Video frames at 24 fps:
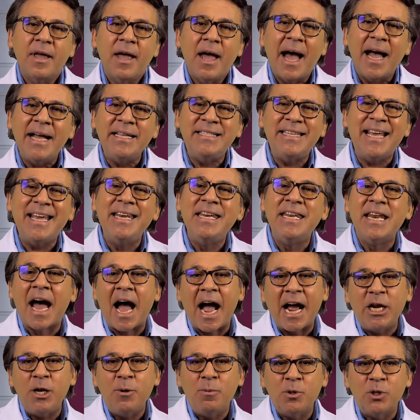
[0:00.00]
I'd say
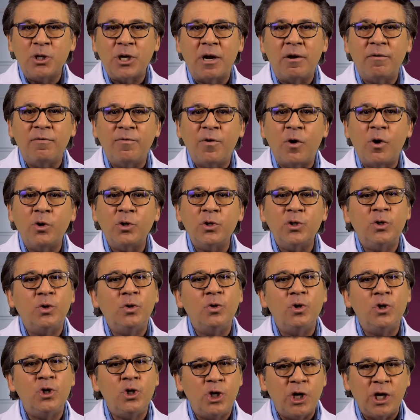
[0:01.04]
90% of folks
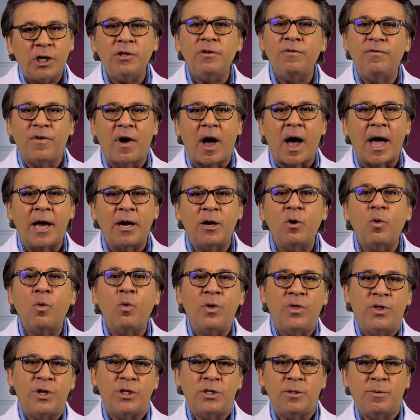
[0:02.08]
do just fine
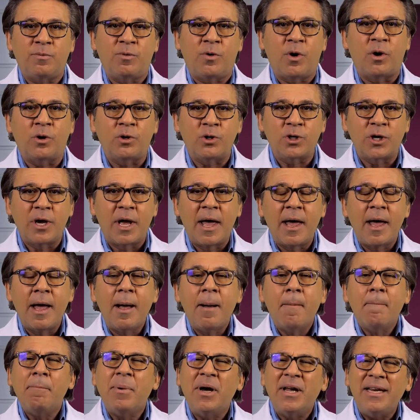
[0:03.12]
with this approach,
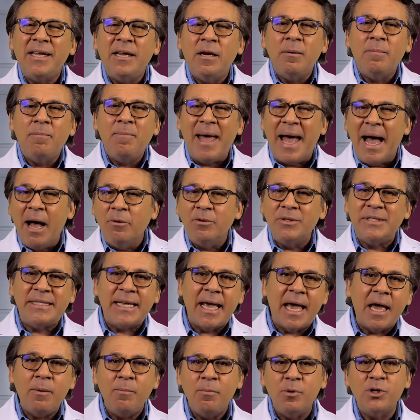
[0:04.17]
but in about
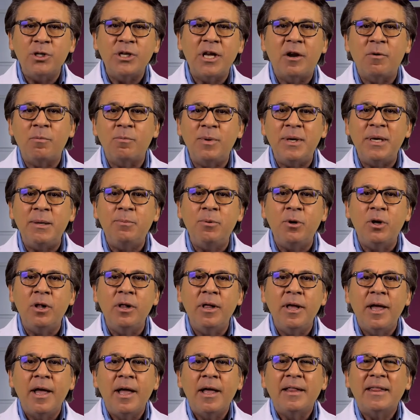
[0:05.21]
10% of
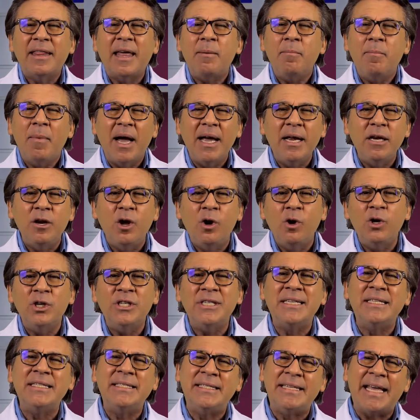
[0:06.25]
people, they might
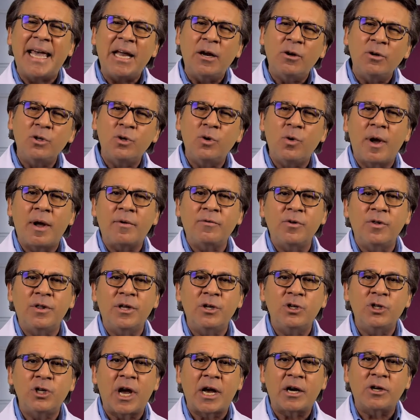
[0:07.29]
notice a day or two after the
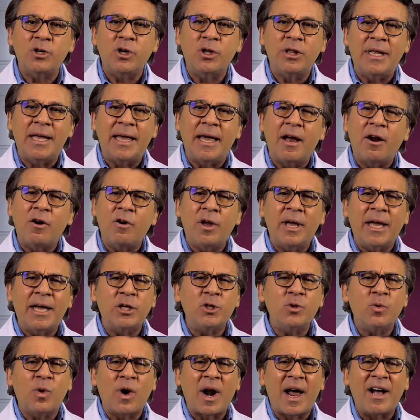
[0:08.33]
injection, the area
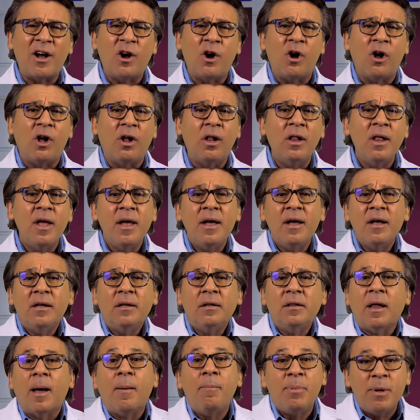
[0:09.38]
gets what I call
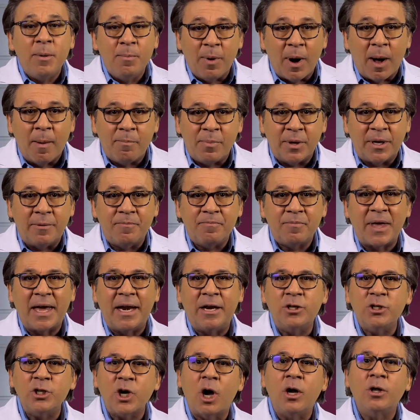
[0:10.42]
lumpy bumpy,
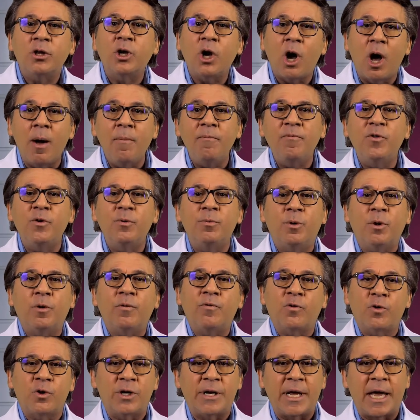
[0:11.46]
and it's uncomfortable
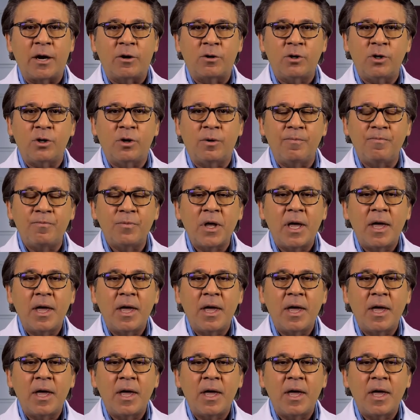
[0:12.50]
for a day or two.